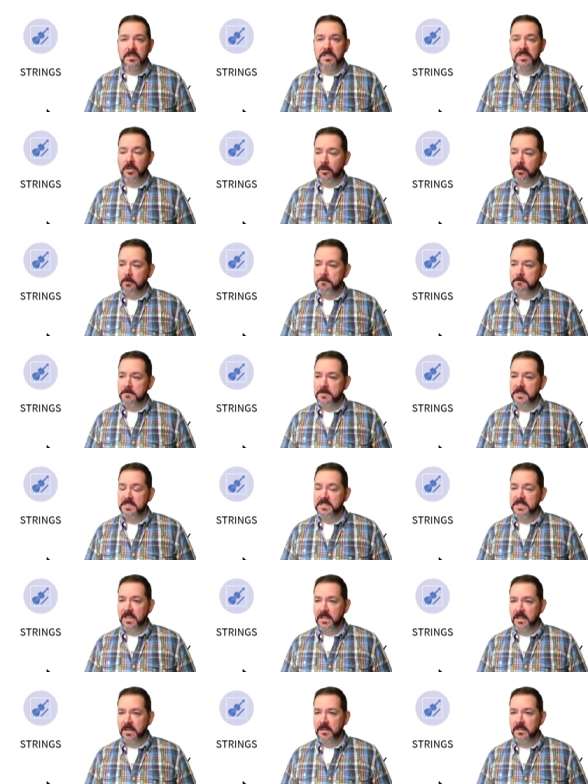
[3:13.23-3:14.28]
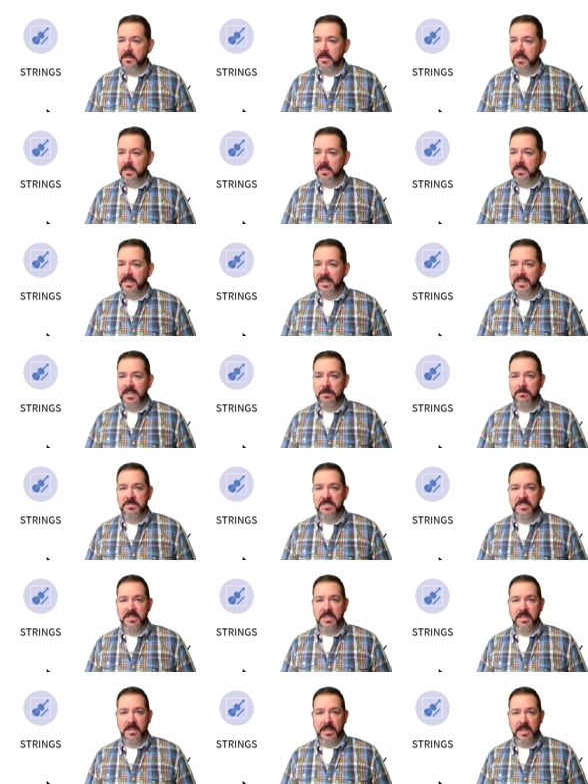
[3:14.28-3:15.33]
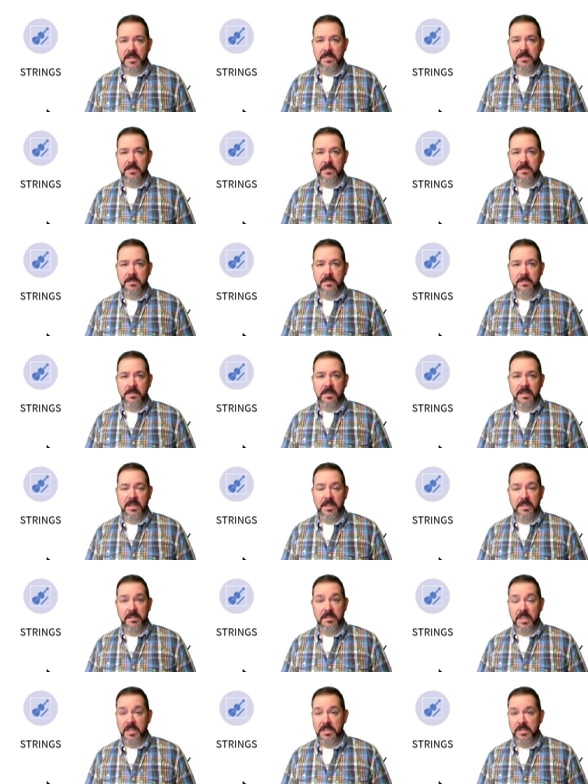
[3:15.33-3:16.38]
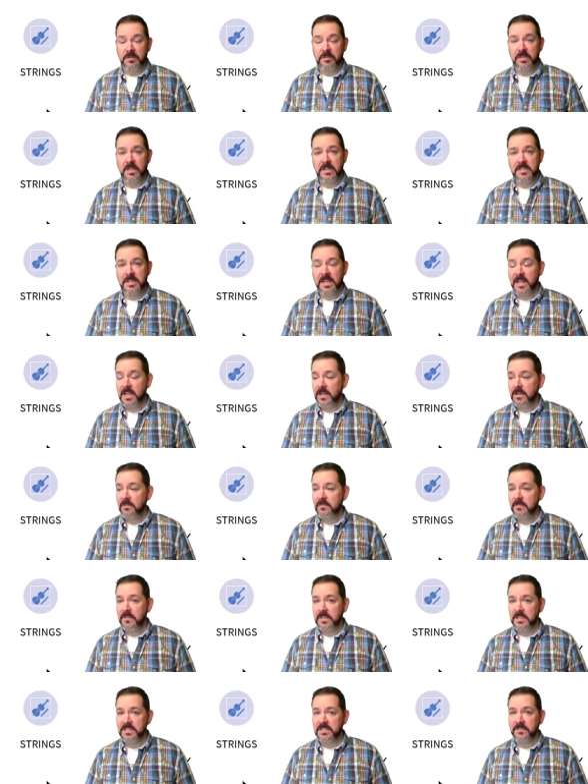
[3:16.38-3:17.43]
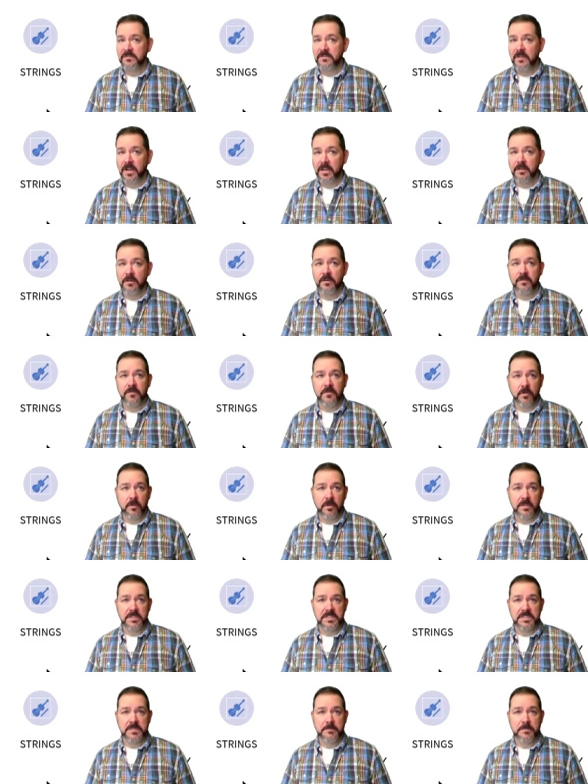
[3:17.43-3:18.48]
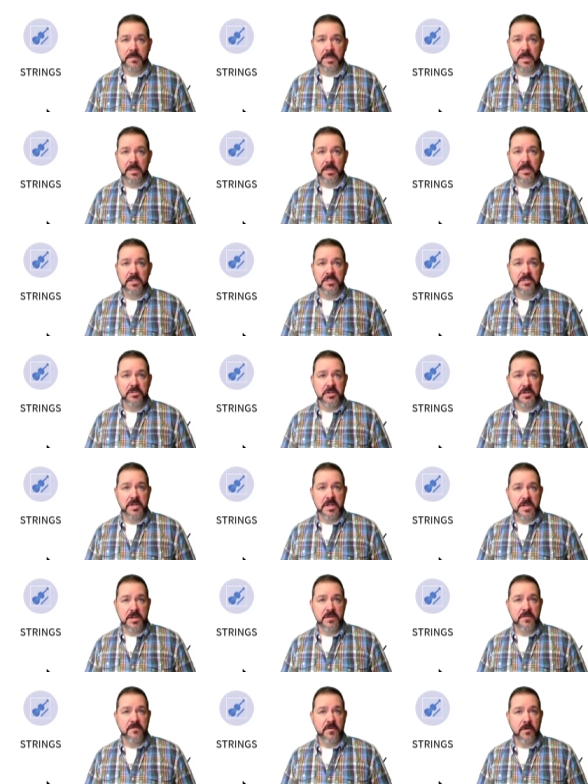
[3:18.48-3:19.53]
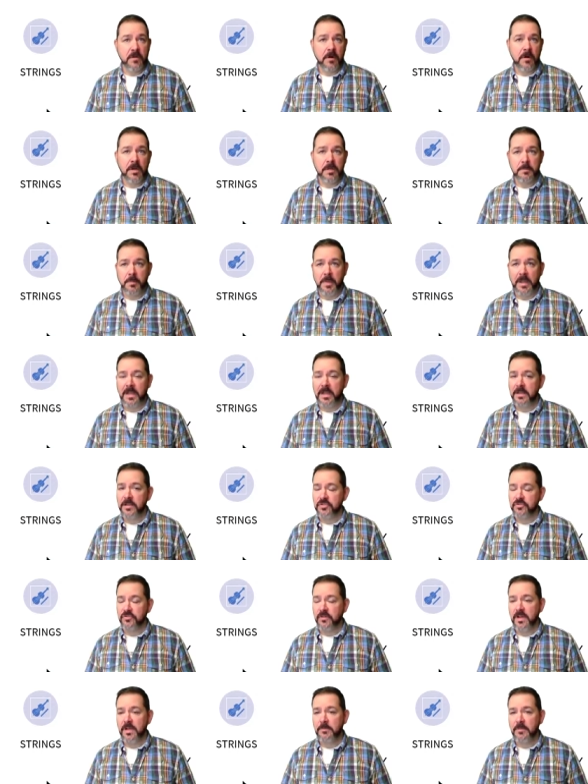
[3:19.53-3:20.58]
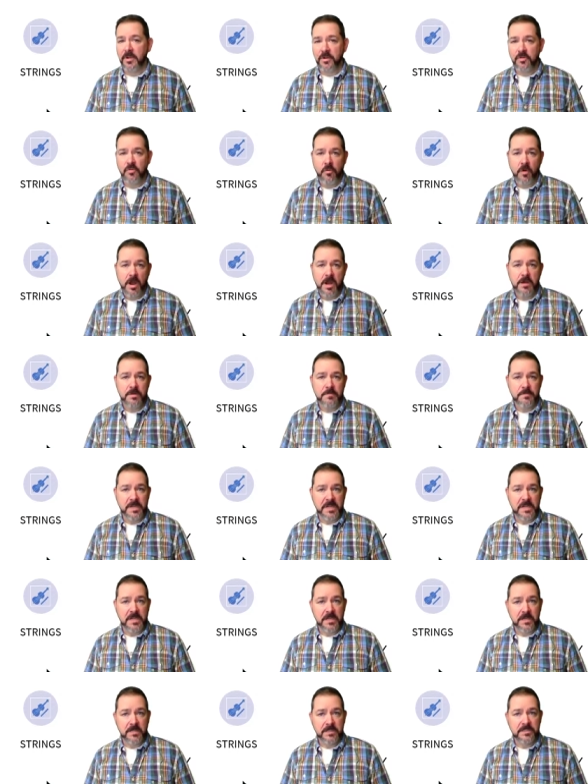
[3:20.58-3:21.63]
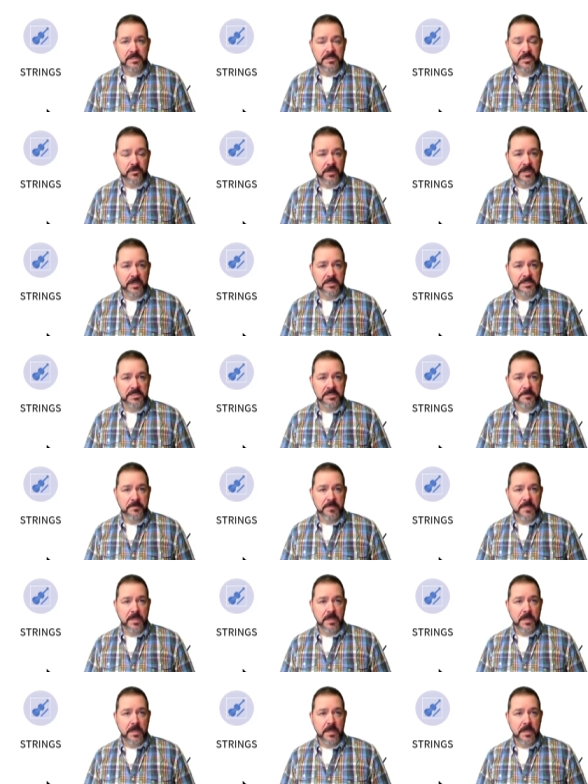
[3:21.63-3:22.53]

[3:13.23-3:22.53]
So, the second thing that keeps us connected and that you need to have is a fine art focus. So, you're here for art, band, drama, choir, media, strings.